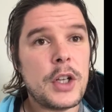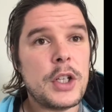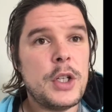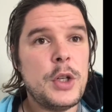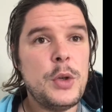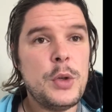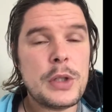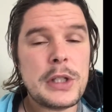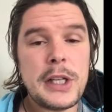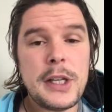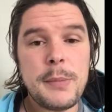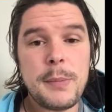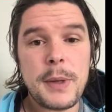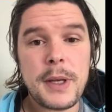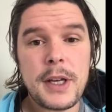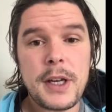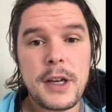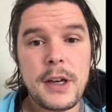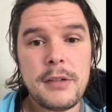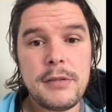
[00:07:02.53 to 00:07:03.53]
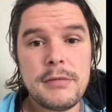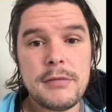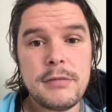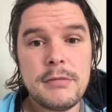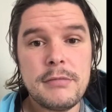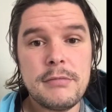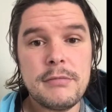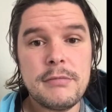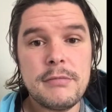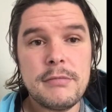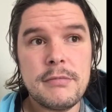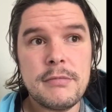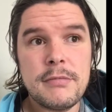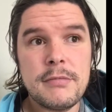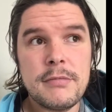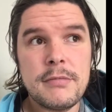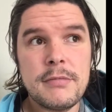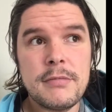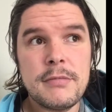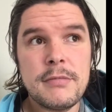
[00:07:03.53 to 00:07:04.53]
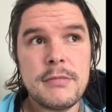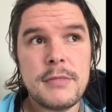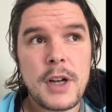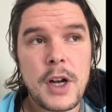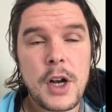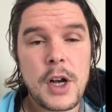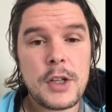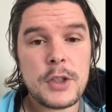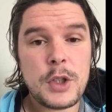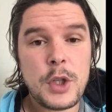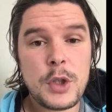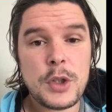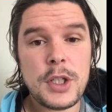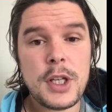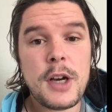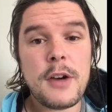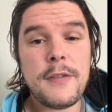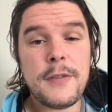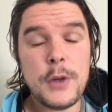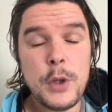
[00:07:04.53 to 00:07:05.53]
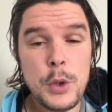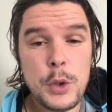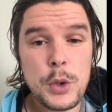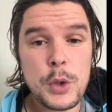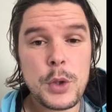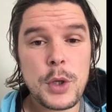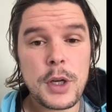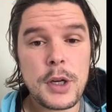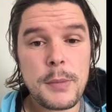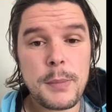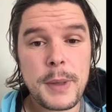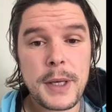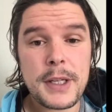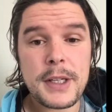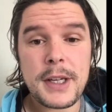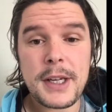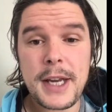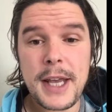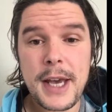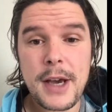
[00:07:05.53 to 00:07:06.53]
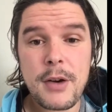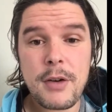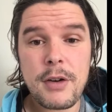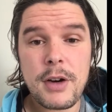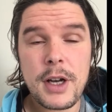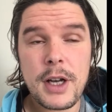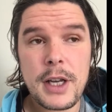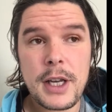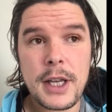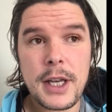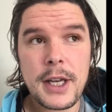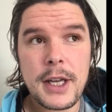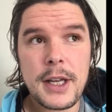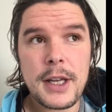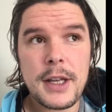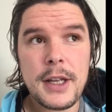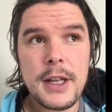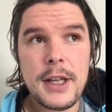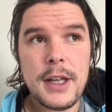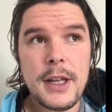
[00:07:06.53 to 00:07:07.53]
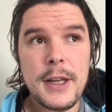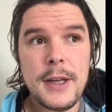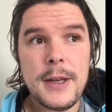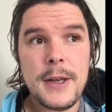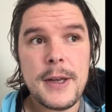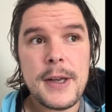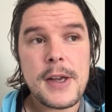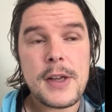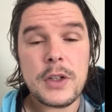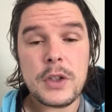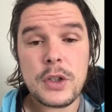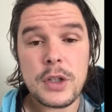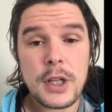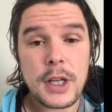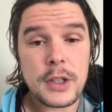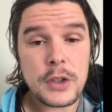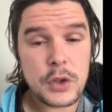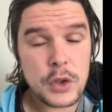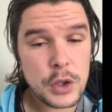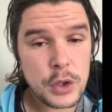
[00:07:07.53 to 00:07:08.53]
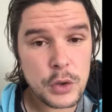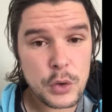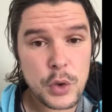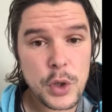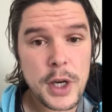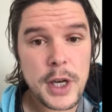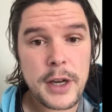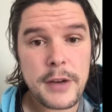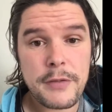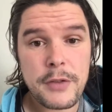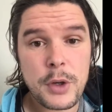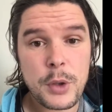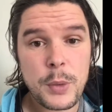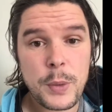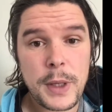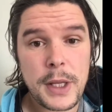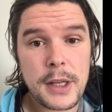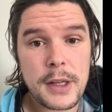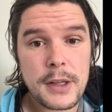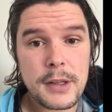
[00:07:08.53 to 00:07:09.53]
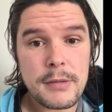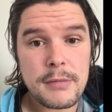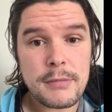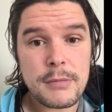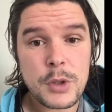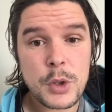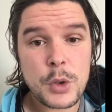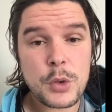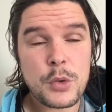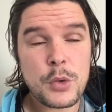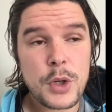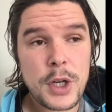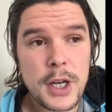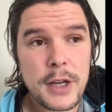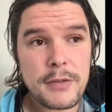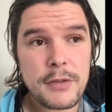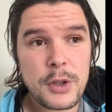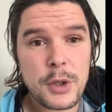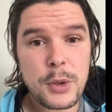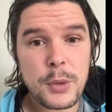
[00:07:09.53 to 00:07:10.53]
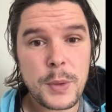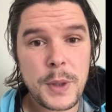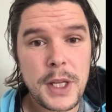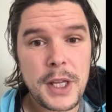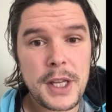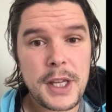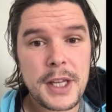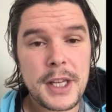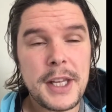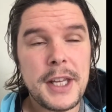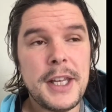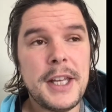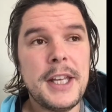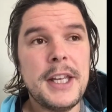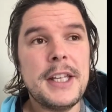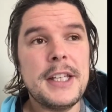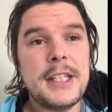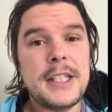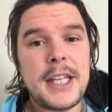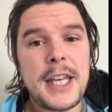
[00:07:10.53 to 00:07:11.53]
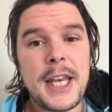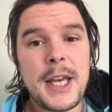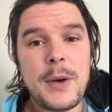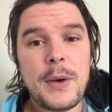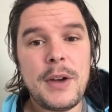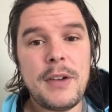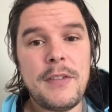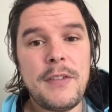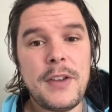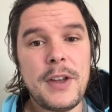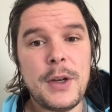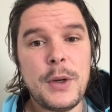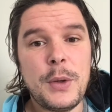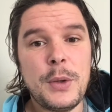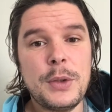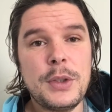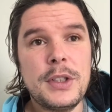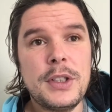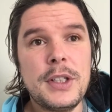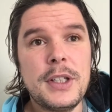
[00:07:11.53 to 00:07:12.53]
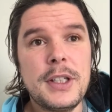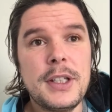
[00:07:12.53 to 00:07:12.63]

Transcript: you sleeping enough? Ask yourself, could you go to bed an hour earlier? And just try it for a week. Just try it for a week, see how it feels,